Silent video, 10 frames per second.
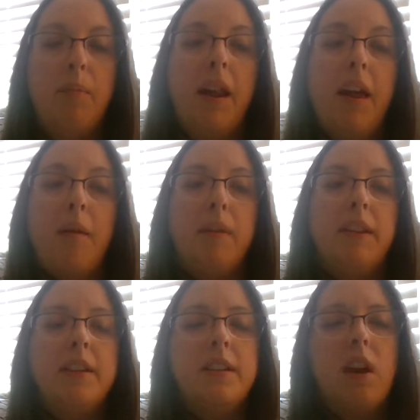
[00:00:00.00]
But
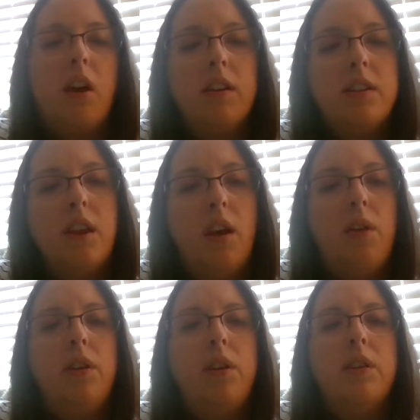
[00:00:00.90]
this is
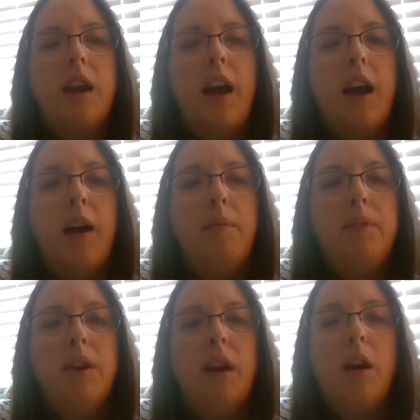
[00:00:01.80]
also your time
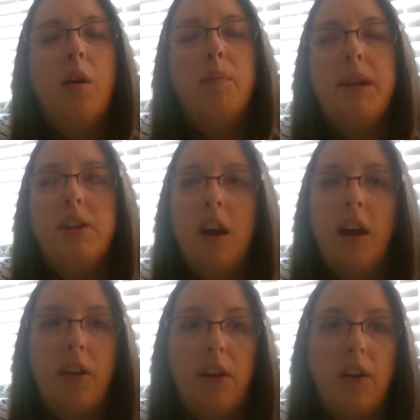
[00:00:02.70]
to help each
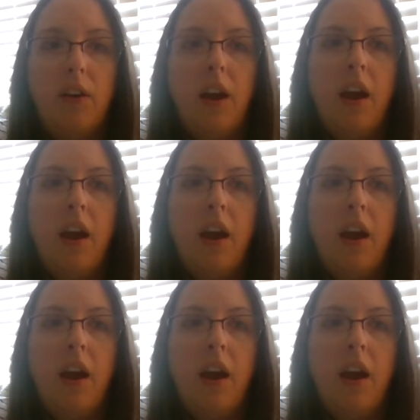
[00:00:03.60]
other,